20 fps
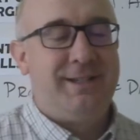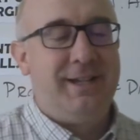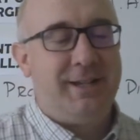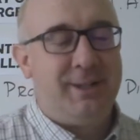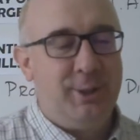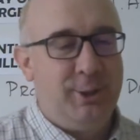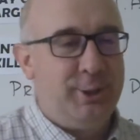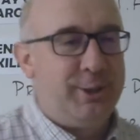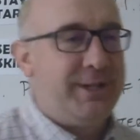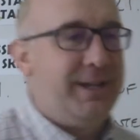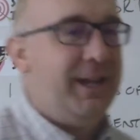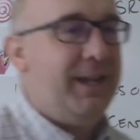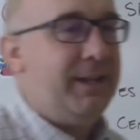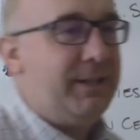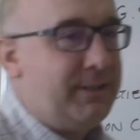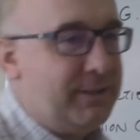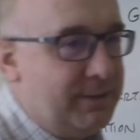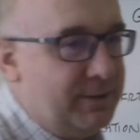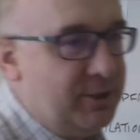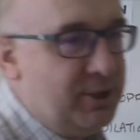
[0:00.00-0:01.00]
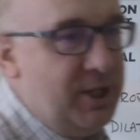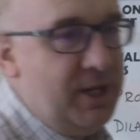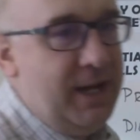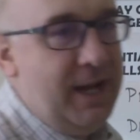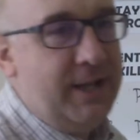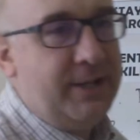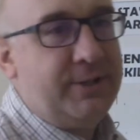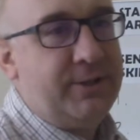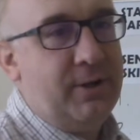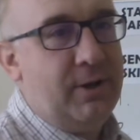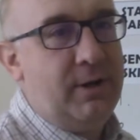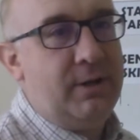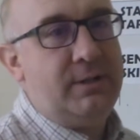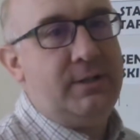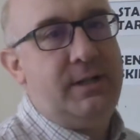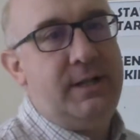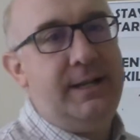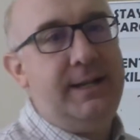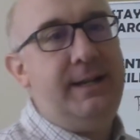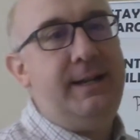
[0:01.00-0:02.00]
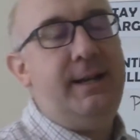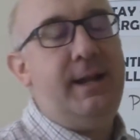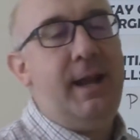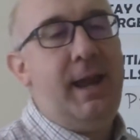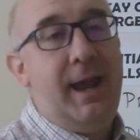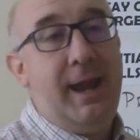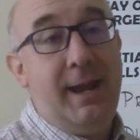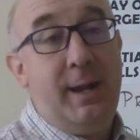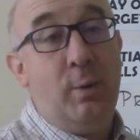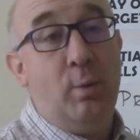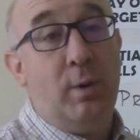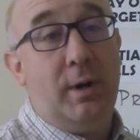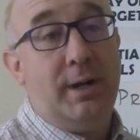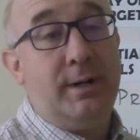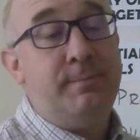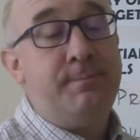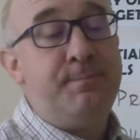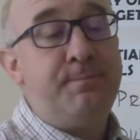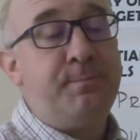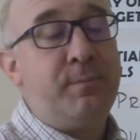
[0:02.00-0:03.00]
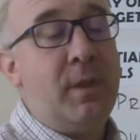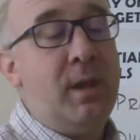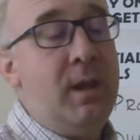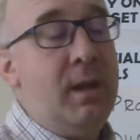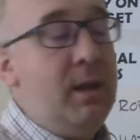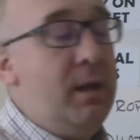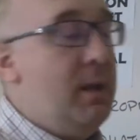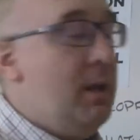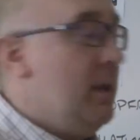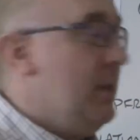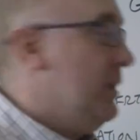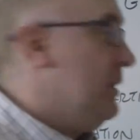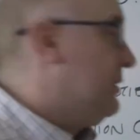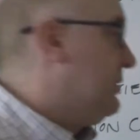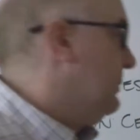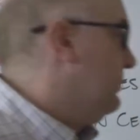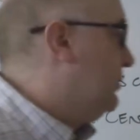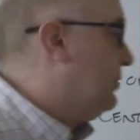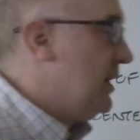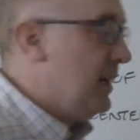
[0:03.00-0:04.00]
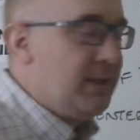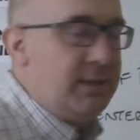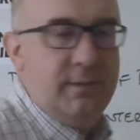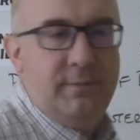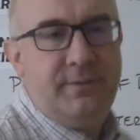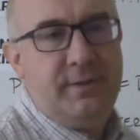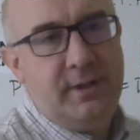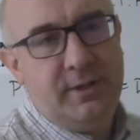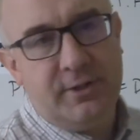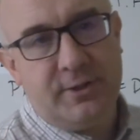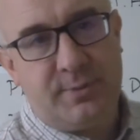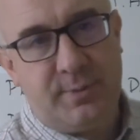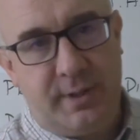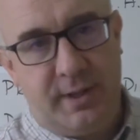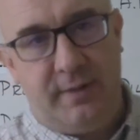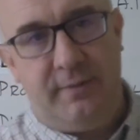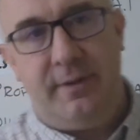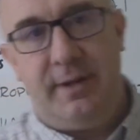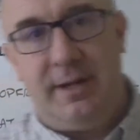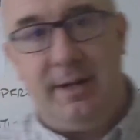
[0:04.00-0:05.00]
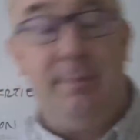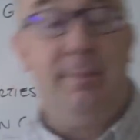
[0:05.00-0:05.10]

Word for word: take a look at GSRT A1. This objective deals with everything